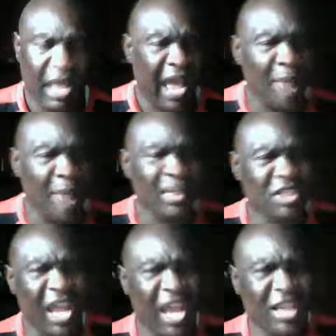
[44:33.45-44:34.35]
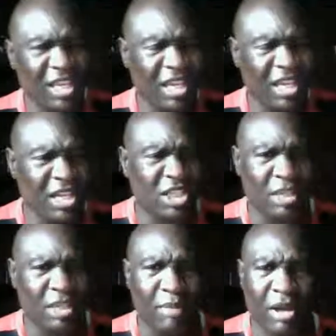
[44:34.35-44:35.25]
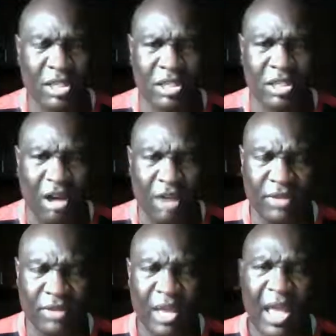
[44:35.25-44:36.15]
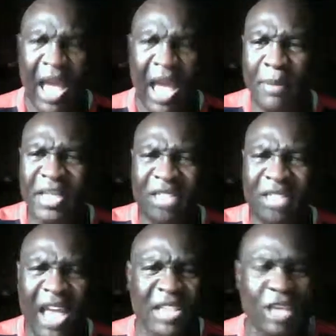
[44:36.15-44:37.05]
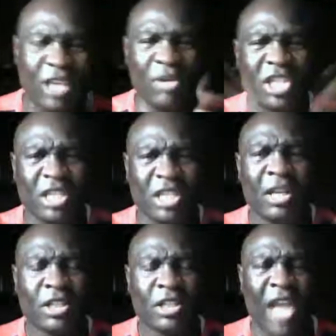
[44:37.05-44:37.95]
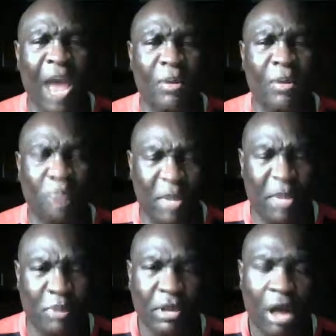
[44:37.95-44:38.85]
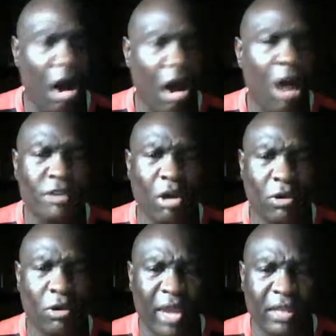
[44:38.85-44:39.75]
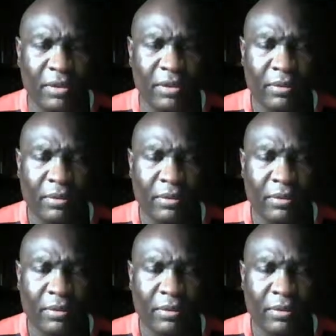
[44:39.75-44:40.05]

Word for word: How many times can you listen to Marcus Garvey? How many times can you listen to our people, although great?